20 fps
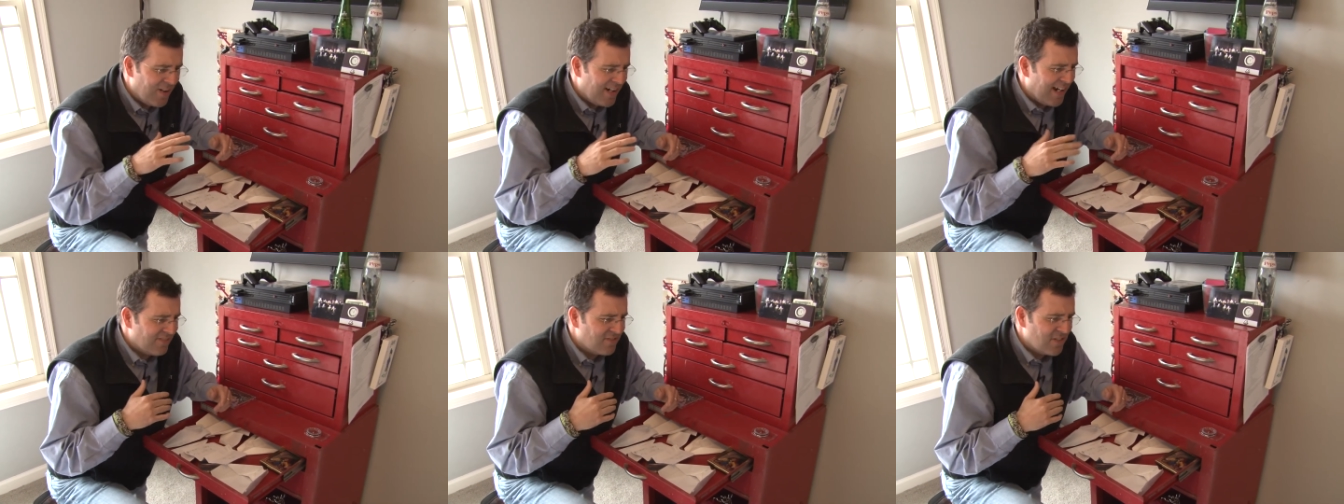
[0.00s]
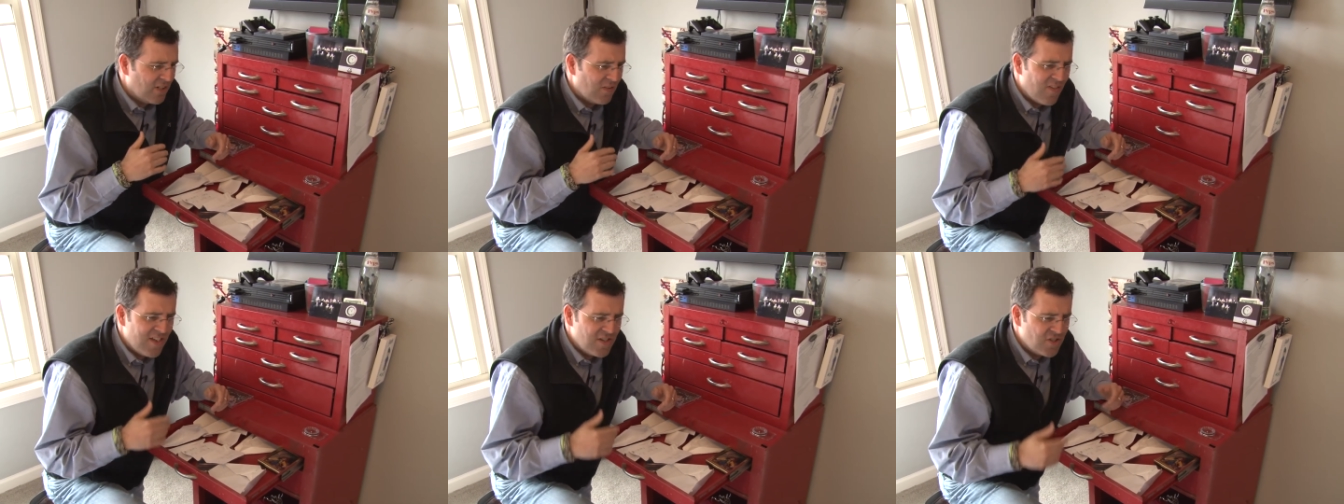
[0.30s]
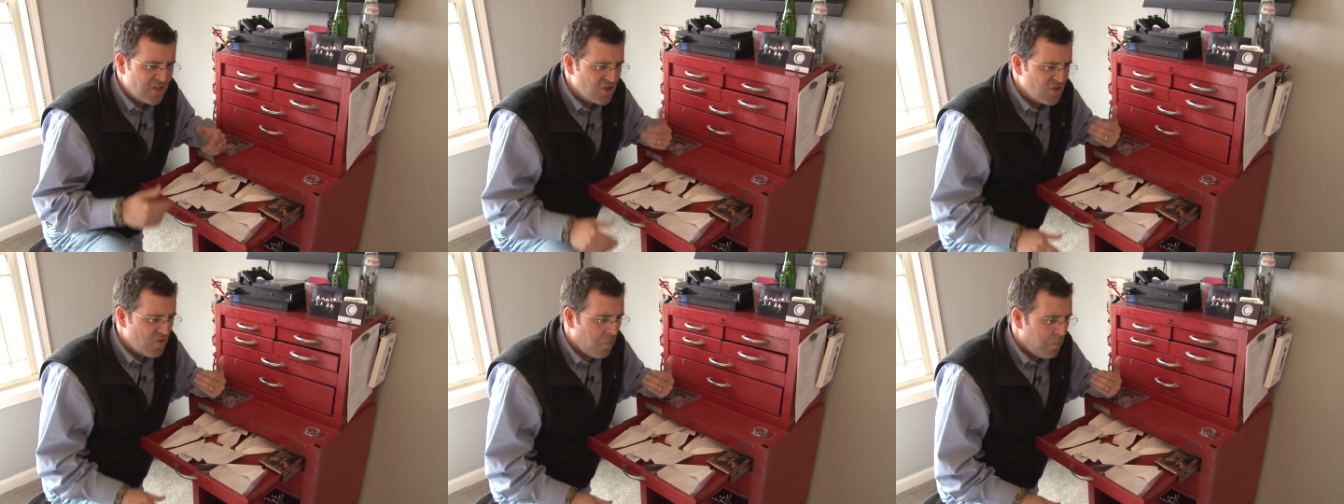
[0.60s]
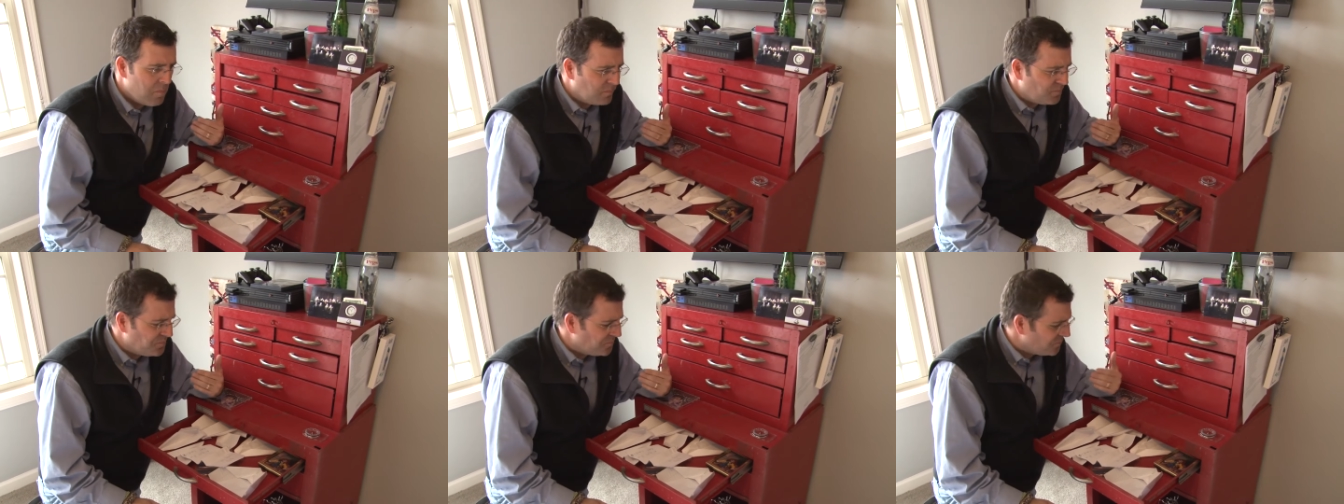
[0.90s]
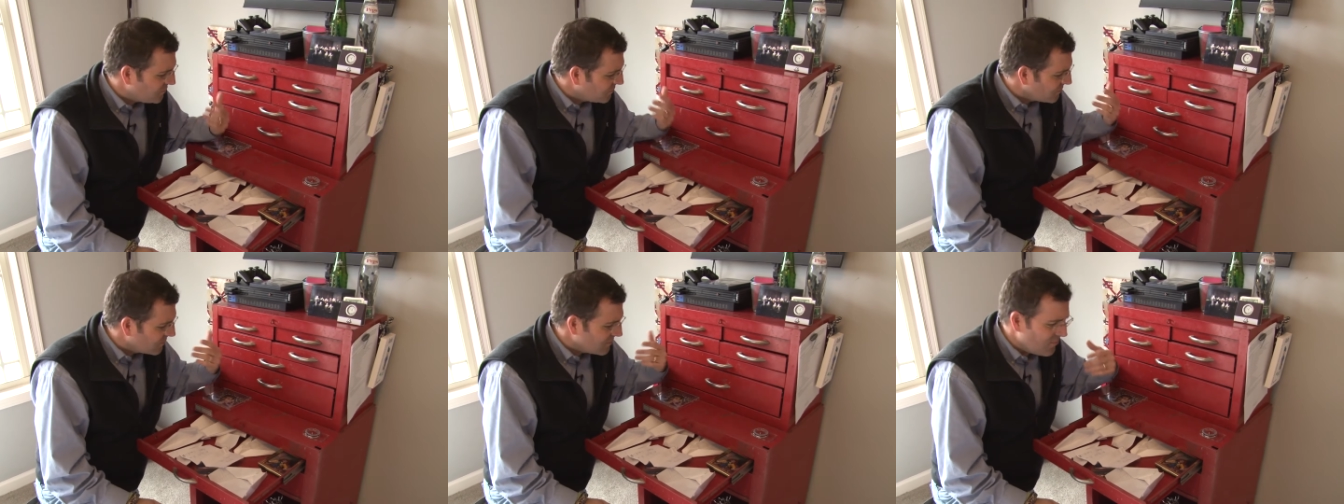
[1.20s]
we have to this is
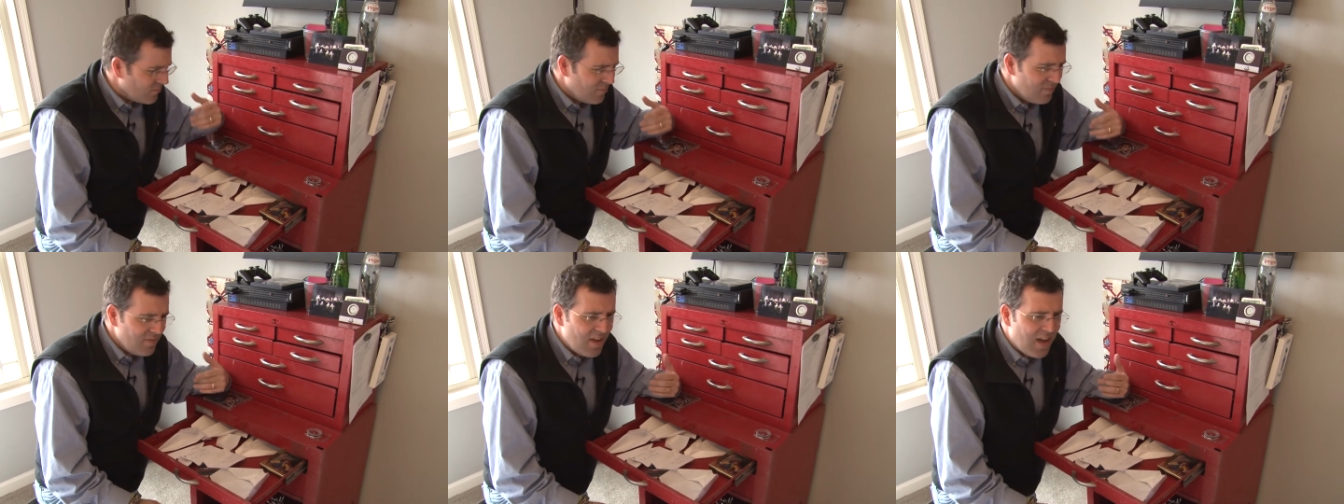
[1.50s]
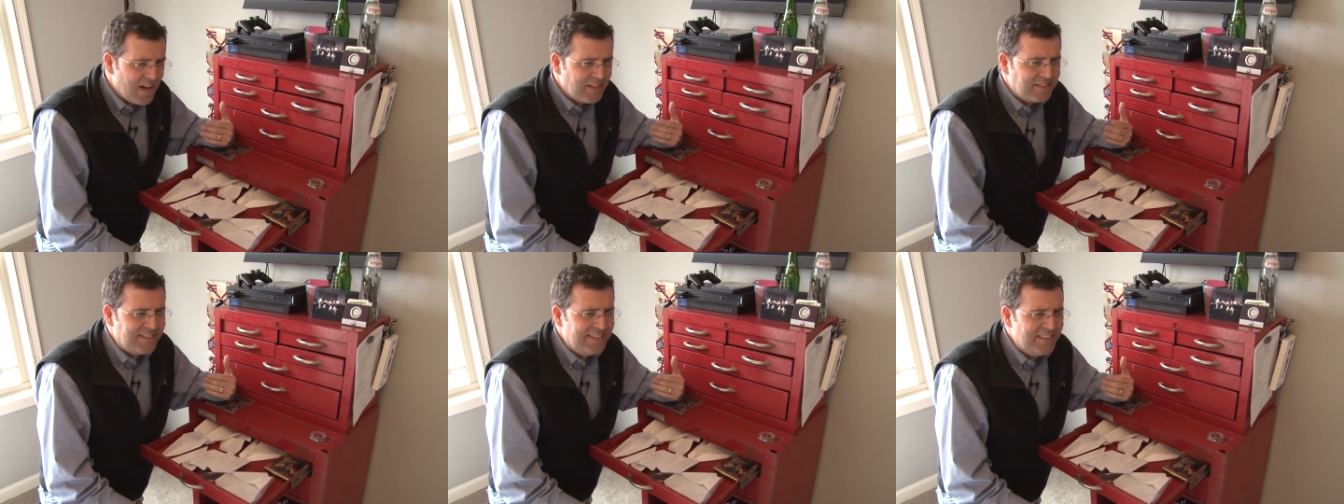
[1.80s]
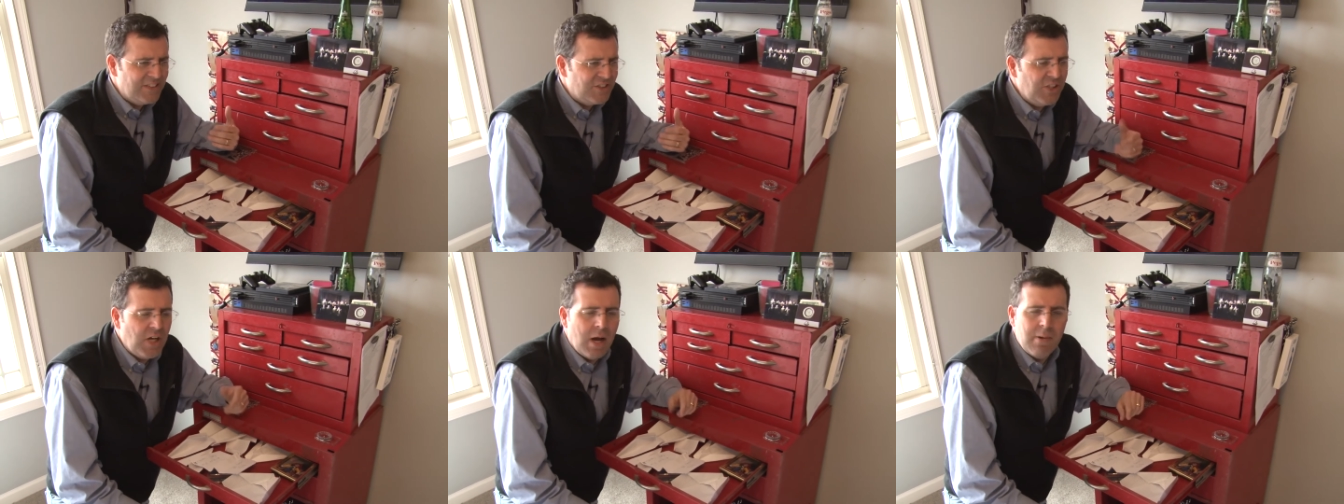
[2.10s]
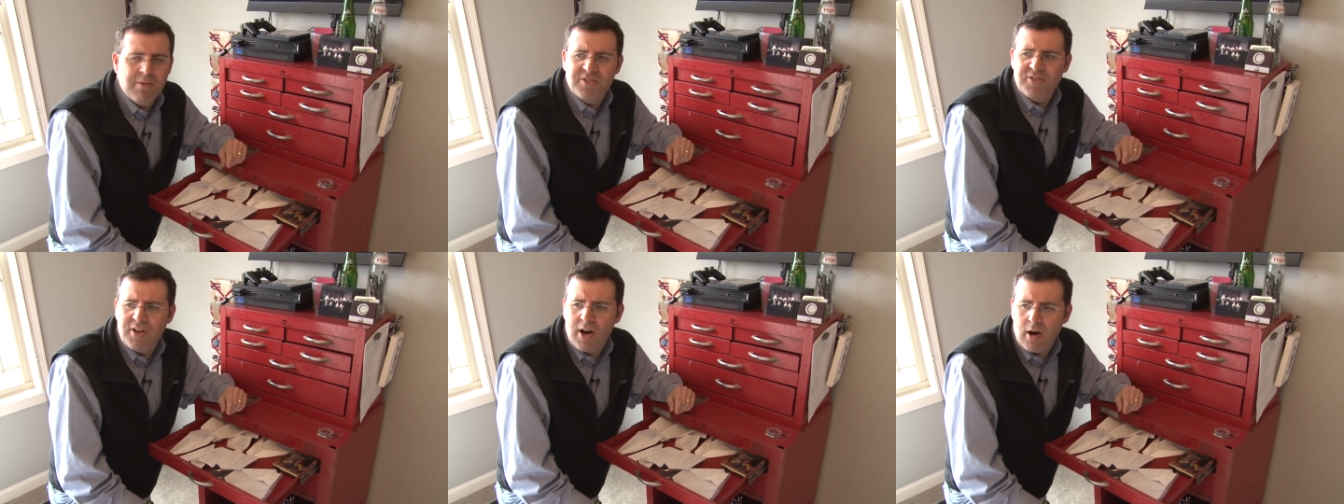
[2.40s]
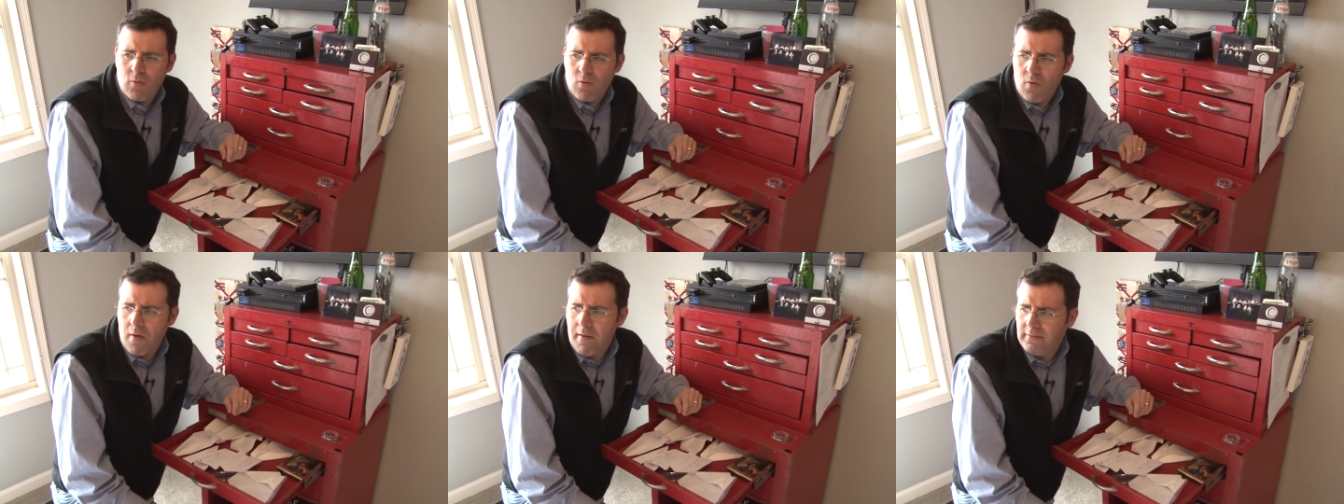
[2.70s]
this gum is
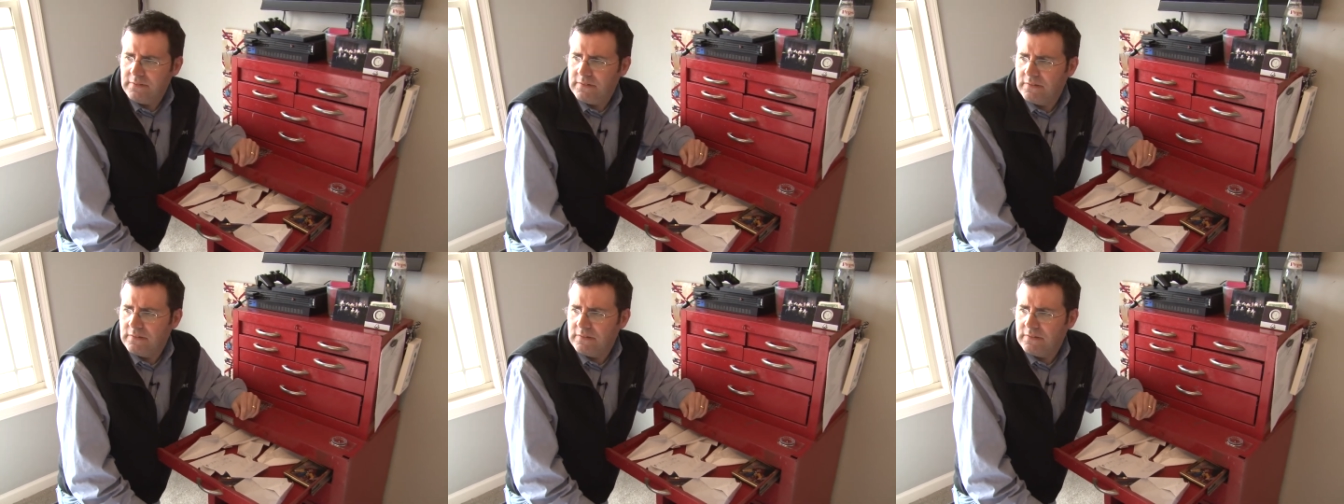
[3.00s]
terrible.